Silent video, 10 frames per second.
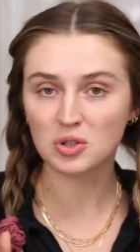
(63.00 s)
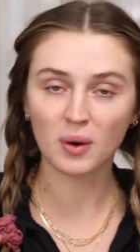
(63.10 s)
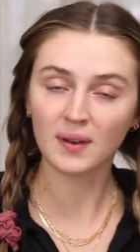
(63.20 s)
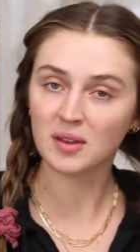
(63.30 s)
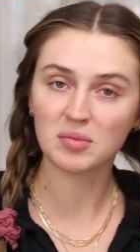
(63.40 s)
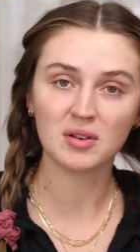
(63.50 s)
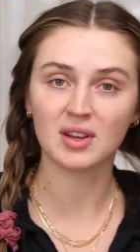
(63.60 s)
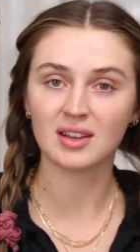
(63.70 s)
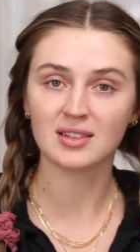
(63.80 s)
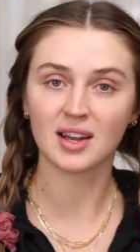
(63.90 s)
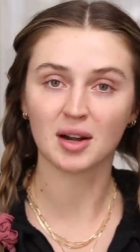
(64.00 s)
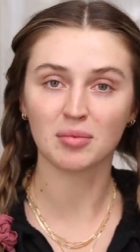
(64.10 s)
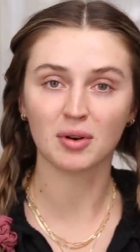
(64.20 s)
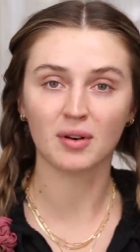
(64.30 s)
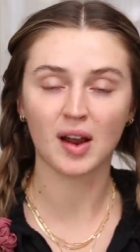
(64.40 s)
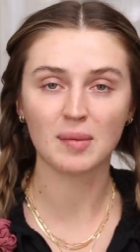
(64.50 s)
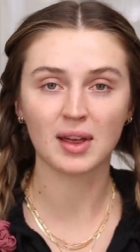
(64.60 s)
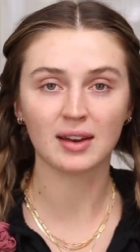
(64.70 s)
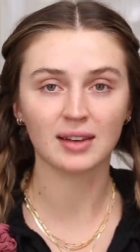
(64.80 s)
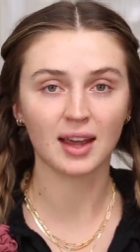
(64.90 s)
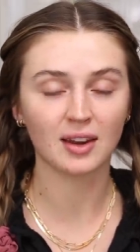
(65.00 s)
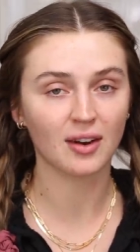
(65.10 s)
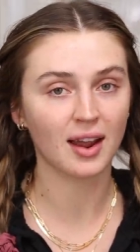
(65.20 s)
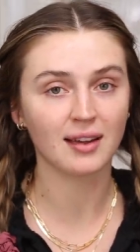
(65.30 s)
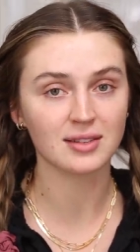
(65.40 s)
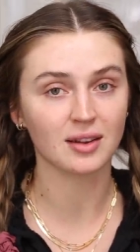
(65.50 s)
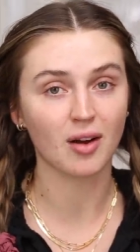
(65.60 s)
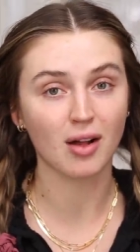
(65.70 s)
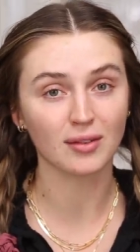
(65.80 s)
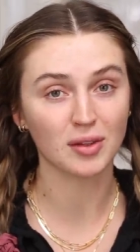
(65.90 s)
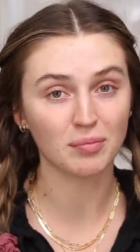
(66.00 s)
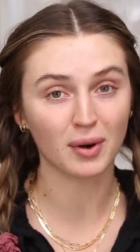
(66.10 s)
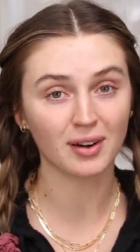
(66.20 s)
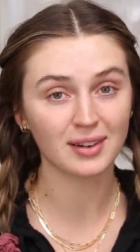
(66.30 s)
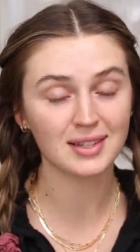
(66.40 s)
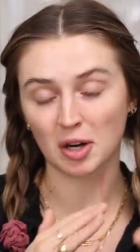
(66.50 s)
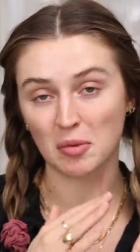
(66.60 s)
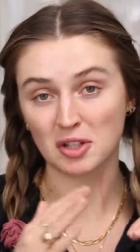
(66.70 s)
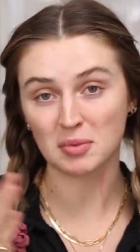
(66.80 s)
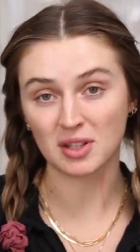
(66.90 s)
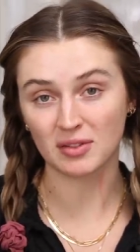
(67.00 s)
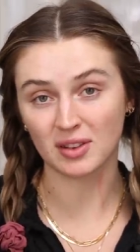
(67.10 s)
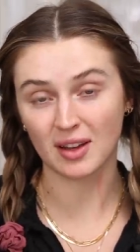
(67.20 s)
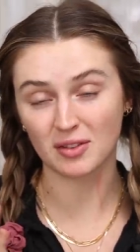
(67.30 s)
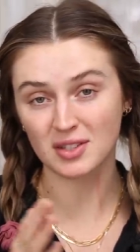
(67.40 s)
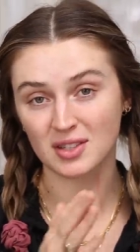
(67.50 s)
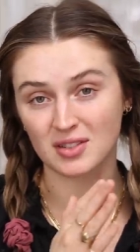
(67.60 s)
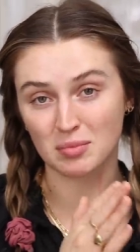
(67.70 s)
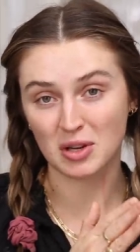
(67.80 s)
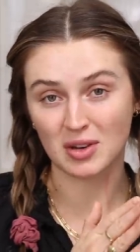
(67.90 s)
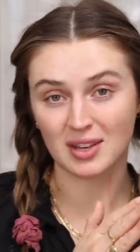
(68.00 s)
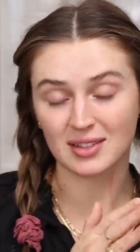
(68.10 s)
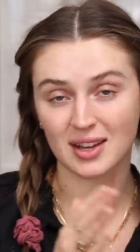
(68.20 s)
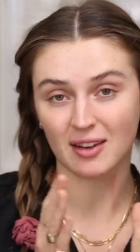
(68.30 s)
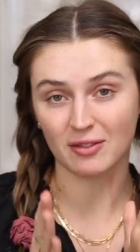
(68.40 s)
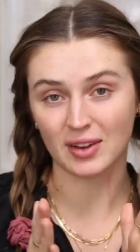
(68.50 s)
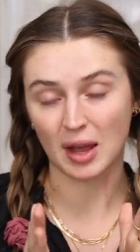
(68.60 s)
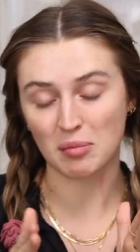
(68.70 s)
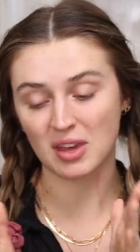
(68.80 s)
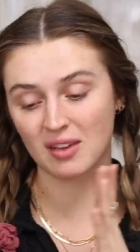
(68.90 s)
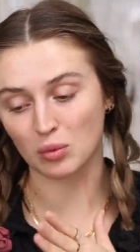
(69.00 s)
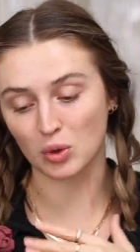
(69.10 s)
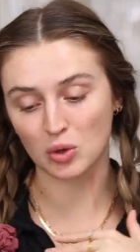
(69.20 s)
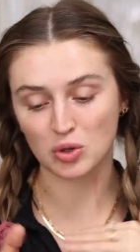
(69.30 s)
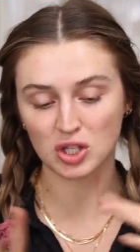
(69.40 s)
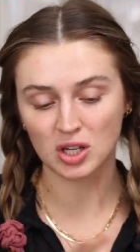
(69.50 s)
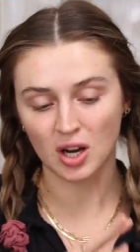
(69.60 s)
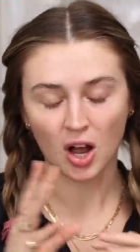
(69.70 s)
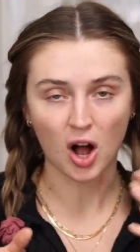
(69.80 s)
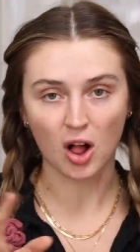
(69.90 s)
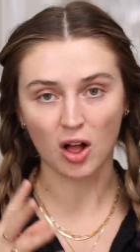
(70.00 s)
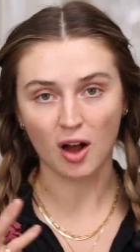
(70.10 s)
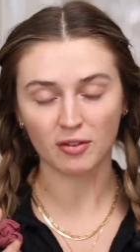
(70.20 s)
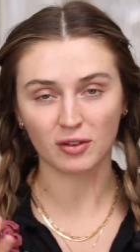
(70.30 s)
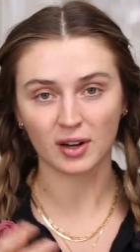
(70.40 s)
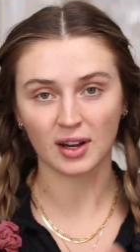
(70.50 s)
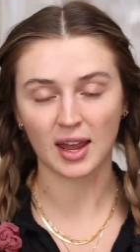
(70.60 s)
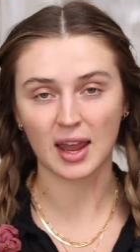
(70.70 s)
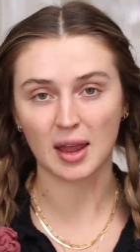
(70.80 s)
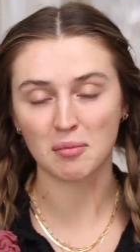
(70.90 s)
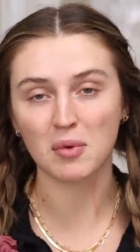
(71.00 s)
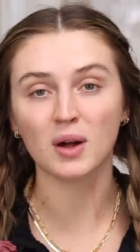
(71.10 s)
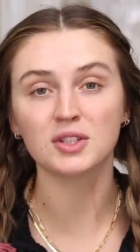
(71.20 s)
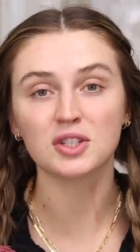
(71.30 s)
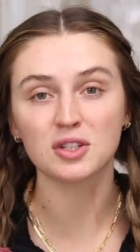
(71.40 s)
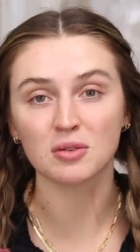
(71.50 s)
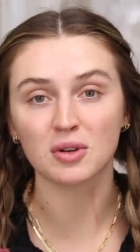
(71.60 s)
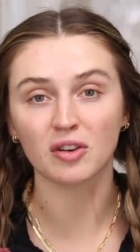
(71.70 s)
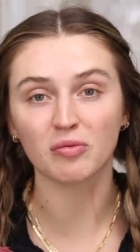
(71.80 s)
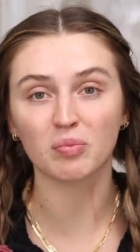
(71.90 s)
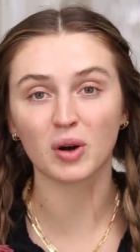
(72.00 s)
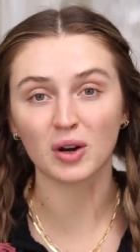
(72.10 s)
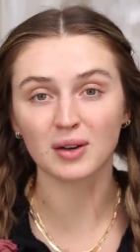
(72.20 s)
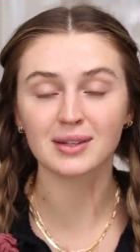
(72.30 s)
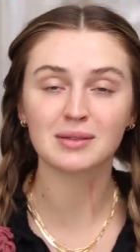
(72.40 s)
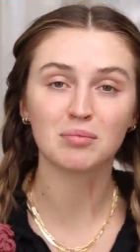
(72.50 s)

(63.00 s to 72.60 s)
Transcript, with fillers: join the Beauty Insider program and get your hands on all of the perks. There are multiple different levels. There's a Beauty Insider VIB, Rouge, all offering a multitude of perks,